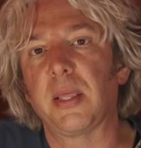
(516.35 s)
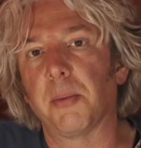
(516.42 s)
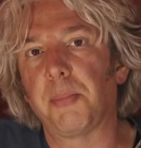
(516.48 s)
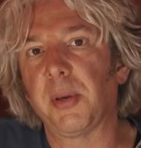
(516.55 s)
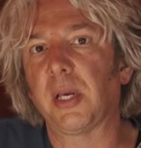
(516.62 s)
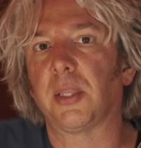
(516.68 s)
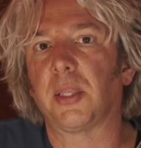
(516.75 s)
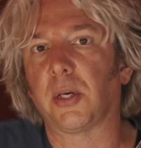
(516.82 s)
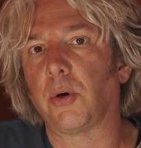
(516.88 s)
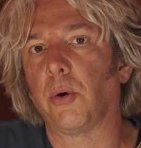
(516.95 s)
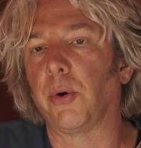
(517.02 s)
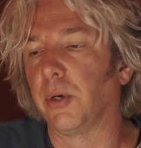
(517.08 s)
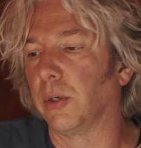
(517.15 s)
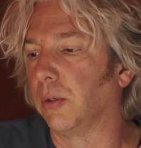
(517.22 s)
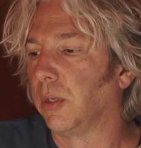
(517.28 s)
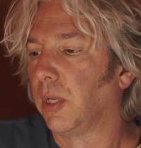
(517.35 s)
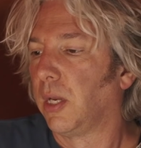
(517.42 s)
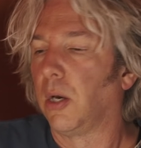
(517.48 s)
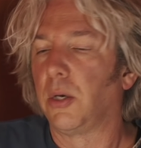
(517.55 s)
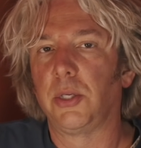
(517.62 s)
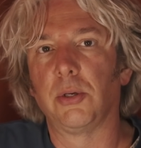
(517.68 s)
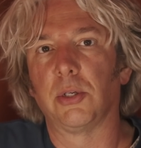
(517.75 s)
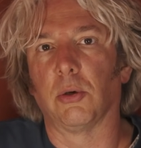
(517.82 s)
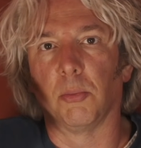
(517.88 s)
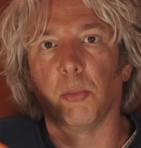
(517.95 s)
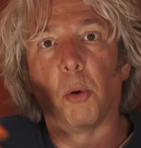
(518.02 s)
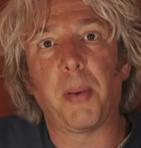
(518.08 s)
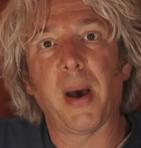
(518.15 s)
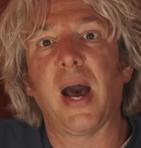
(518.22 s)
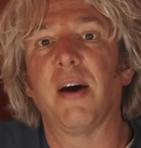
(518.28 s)
The bigger the coil, usually or
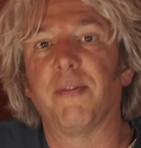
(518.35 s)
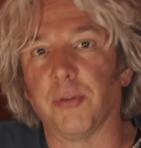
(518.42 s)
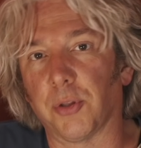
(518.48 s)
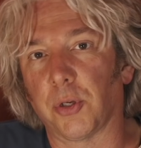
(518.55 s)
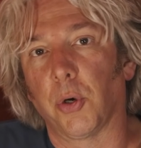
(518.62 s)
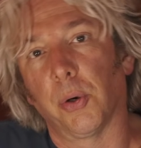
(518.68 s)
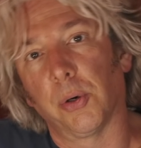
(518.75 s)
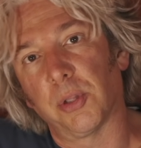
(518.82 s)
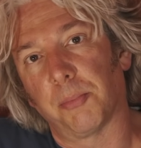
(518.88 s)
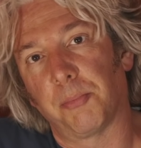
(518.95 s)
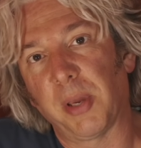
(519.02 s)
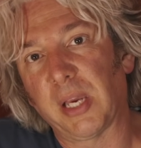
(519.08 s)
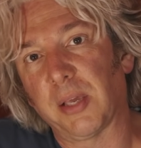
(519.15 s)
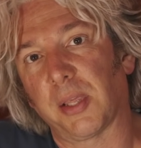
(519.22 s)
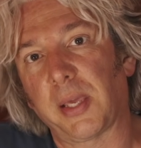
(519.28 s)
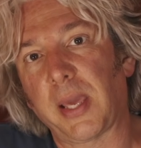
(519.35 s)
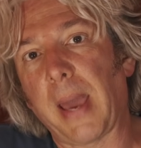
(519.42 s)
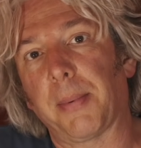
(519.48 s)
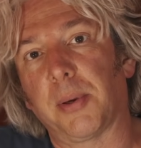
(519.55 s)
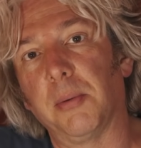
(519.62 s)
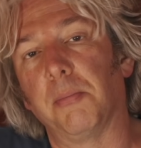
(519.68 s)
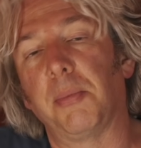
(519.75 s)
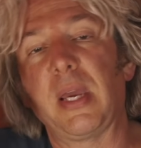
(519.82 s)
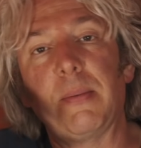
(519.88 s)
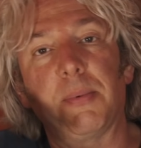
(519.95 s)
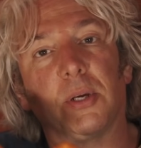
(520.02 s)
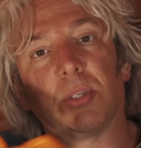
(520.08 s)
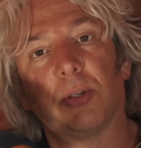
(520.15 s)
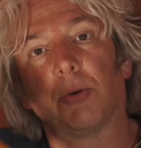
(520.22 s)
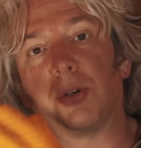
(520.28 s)
more powerful the coil, the bigger the gap can be
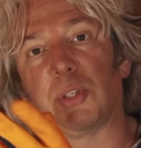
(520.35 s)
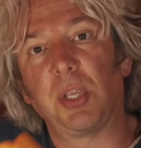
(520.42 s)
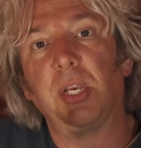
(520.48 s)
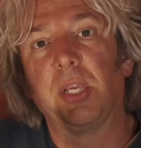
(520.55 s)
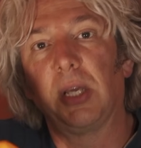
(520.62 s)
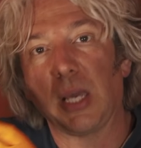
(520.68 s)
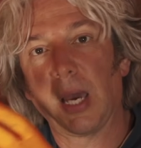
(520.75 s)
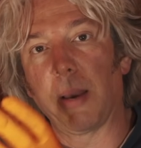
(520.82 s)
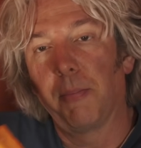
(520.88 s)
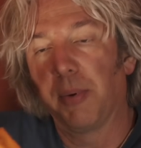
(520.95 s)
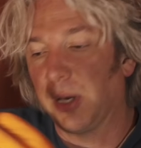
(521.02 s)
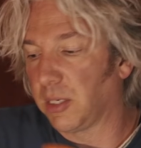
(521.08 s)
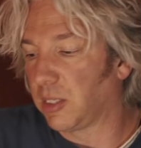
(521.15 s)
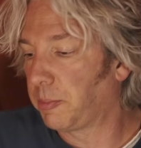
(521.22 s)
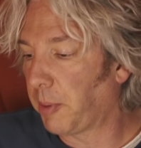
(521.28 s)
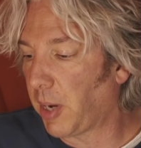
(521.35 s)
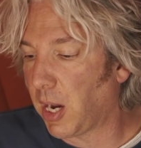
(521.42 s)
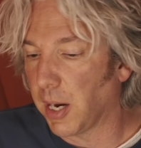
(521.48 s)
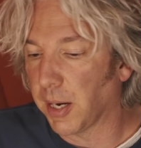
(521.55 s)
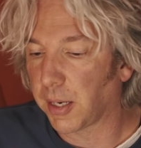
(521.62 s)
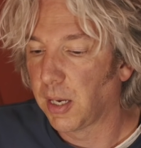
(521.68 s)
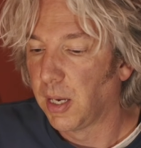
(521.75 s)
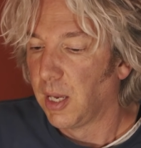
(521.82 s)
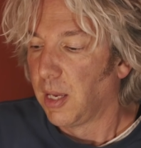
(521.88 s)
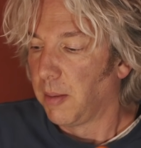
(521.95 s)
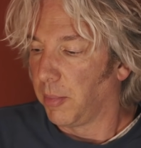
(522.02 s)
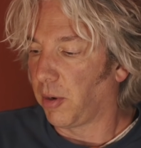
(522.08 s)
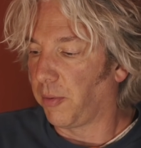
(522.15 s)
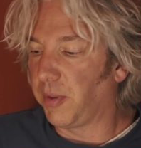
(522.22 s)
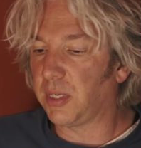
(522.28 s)
because of course then you can get a bigger spark.
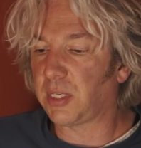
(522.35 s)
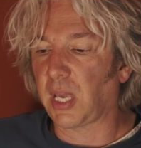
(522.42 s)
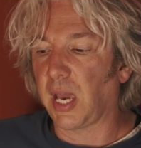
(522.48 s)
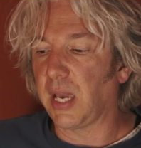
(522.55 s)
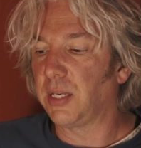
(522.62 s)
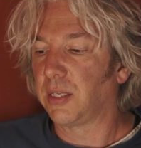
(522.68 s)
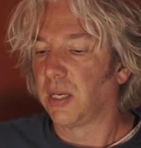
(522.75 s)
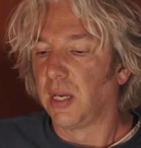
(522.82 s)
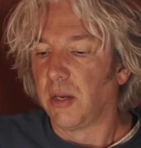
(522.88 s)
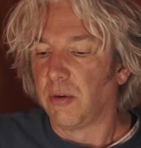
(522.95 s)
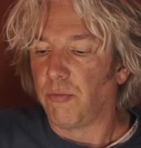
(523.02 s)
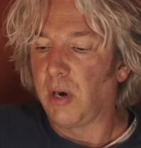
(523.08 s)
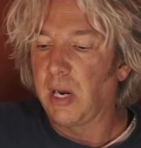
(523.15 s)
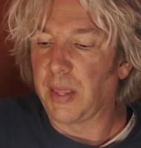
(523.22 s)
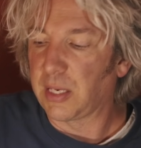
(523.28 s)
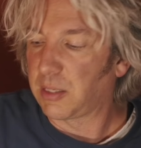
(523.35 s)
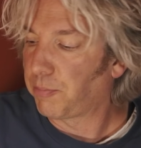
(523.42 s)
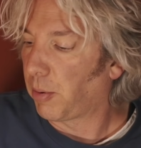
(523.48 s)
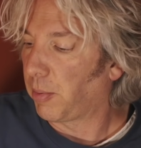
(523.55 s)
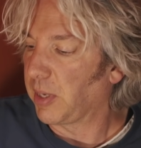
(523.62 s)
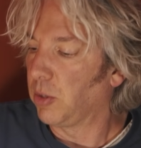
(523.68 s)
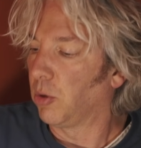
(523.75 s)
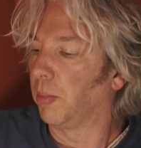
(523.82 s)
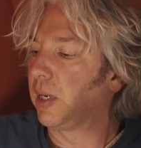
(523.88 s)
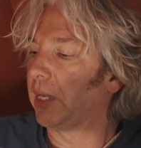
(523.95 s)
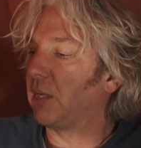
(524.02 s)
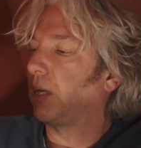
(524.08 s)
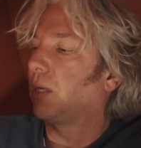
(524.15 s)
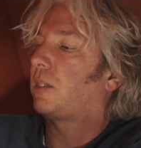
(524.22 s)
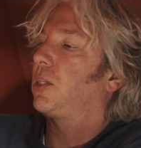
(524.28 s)
But on this case, really there's probably
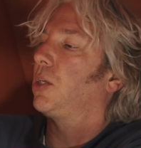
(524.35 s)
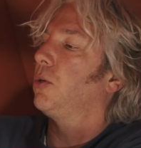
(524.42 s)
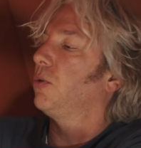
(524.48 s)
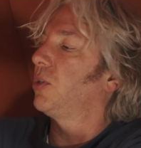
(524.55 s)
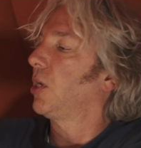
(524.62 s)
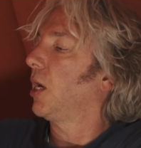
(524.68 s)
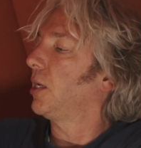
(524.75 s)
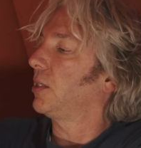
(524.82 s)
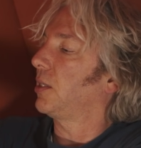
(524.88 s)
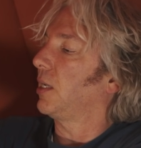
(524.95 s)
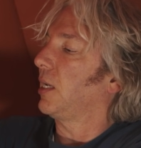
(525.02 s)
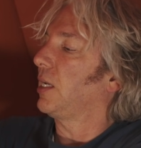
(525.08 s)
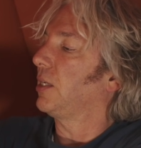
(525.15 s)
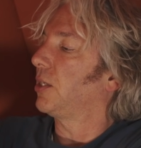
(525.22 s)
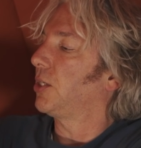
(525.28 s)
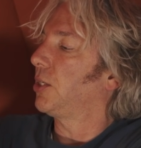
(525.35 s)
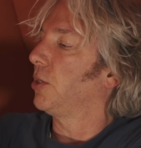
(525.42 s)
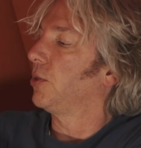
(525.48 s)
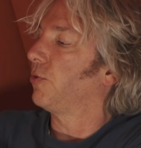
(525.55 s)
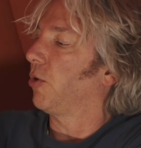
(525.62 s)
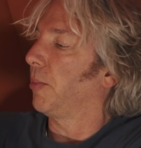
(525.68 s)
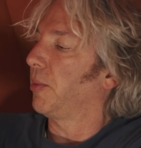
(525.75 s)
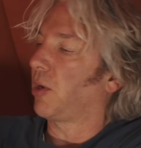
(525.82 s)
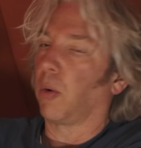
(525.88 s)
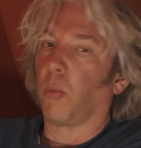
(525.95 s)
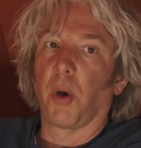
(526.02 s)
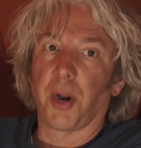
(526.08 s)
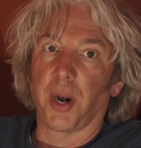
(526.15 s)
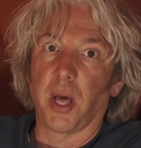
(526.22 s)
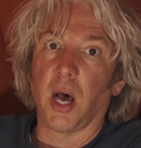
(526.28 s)
normally uh, two sizes at least to choose from. You've got
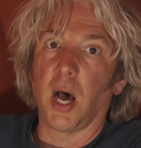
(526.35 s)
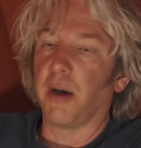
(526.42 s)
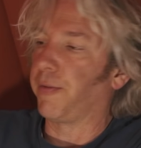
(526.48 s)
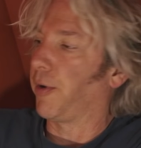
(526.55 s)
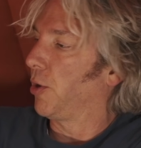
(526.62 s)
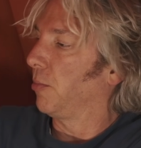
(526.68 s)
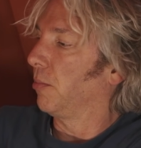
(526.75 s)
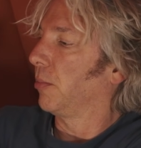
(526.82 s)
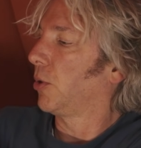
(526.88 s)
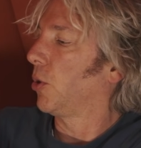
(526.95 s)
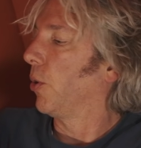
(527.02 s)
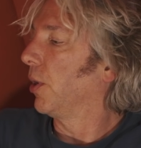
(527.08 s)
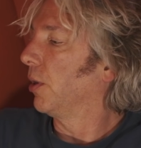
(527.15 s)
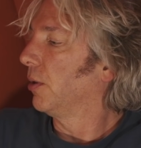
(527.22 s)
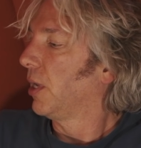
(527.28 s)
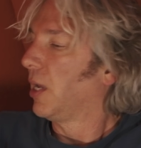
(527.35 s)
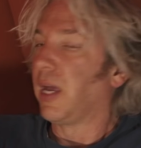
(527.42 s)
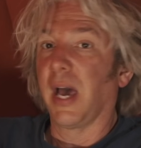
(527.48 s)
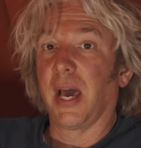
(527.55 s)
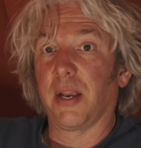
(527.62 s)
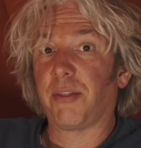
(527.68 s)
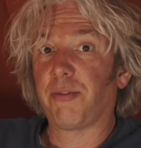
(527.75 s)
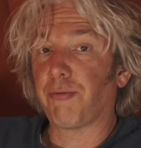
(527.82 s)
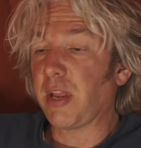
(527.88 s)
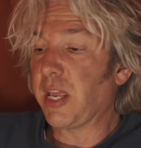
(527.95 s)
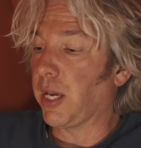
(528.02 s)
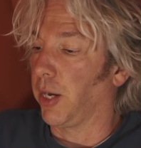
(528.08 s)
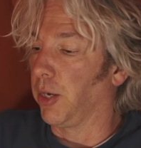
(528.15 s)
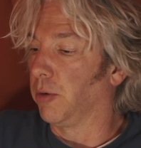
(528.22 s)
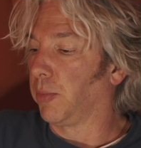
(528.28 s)
one and a half ohm coil and a
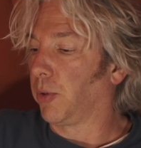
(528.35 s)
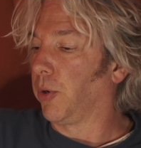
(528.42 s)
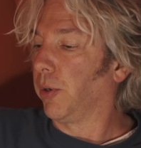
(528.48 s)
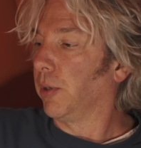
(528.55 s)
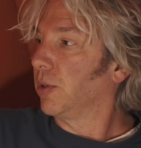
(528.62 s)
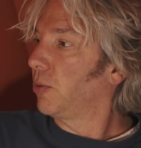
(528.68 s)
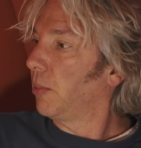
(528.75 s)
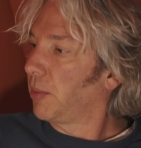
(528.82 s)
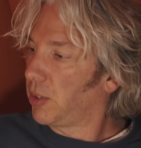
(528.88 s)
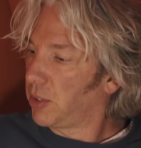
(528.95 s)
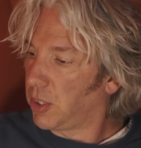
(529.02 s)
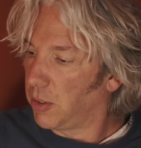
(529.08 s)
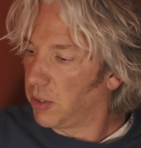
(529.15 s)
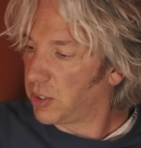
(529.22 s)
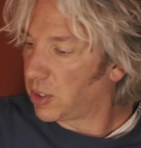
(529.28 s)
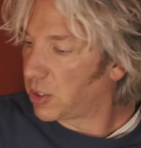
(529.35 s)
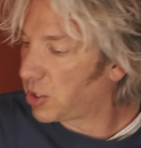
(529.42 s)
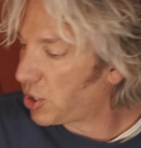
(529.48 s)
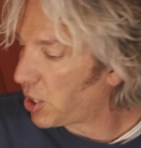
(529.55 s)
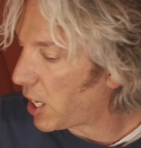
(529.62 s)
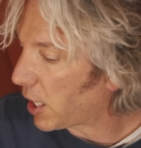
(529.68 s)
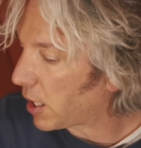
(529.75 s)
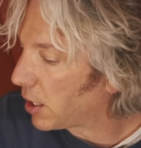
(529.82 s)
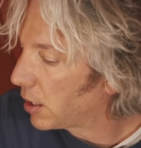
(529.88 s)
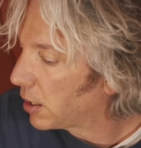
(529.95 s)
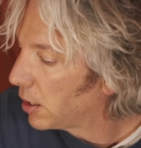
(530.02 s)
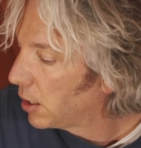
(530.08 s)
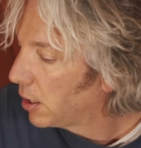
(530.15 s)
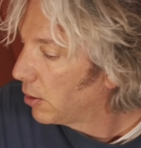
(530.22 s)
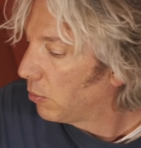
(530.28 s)
three ohm coil. So what I'm going to do is just check
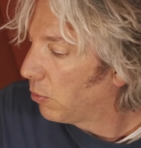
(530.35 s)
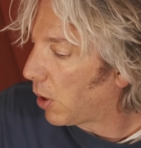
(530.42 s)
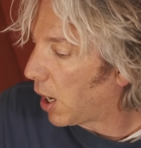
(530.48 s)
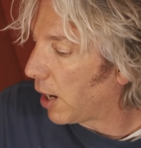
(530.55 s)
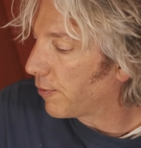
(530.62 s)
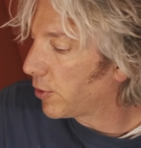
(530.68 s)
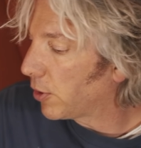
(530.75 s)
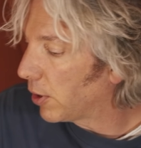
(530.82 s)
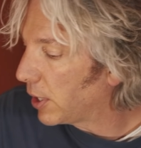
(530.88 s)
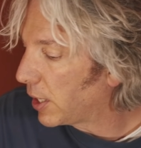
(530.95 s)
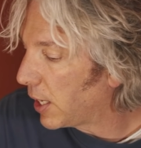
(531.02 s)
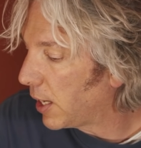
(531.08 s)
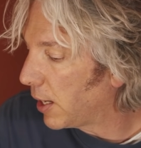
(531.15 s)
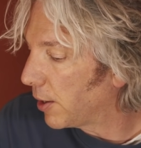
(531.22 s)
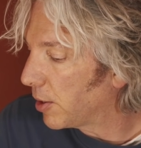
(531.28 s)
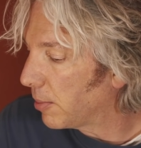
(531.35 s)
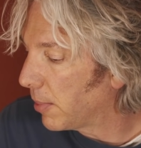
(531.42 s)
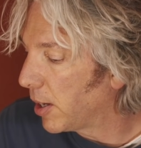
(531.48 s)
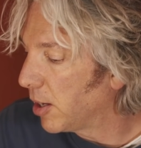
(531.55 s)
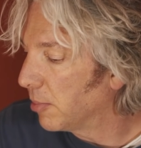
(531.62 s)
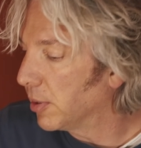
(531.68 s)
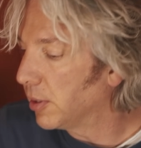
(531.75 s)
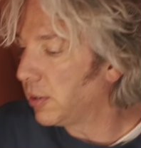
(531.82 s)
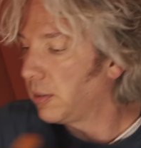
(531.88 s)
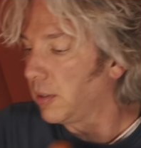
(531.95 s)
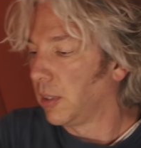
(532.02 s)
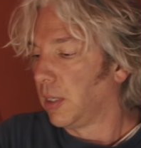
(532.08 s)
what I've got in here at the moment.